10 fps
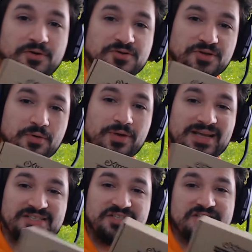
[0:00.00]
so
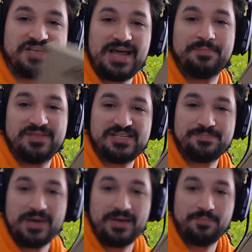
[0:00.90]
let's just slap this
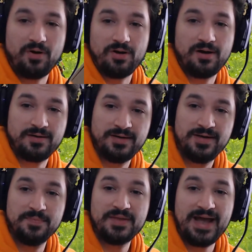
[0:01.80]
bad boy on,
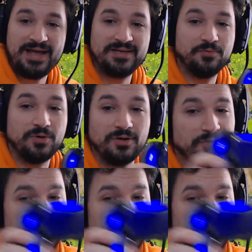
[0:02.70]
and it will look